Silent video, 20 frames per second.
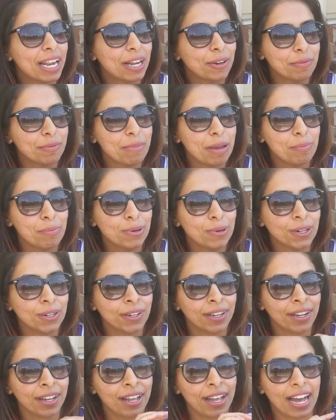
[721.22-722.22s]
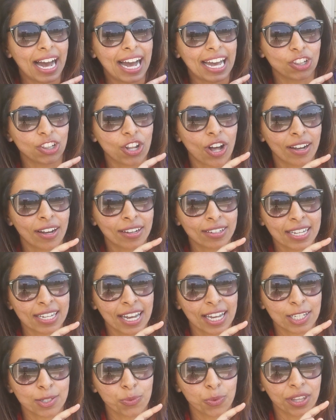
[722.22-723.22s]
But I remember I locked
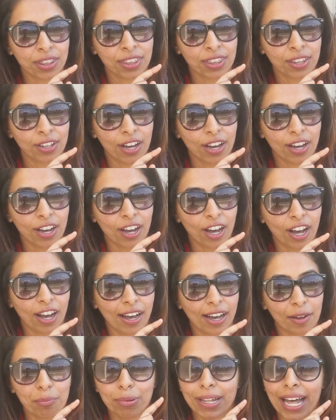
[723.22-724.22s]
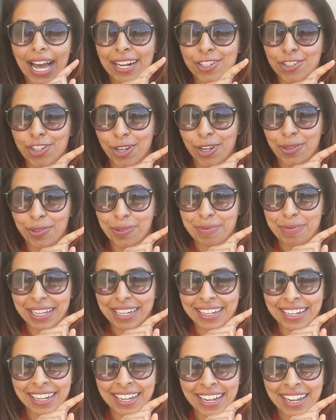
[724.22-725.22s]
eyes with a black
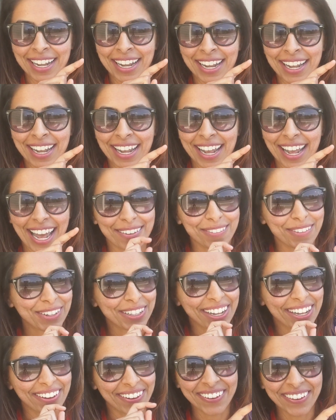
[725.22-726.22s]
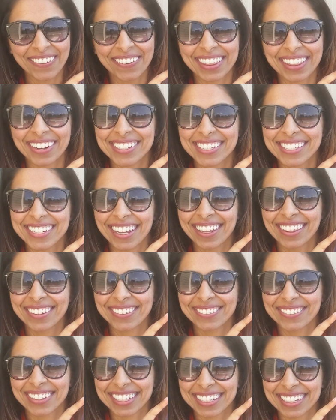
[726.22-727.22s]
gentleman, and we were like, oh, there's
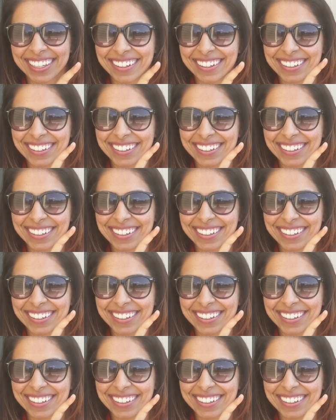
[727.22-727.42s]
another one.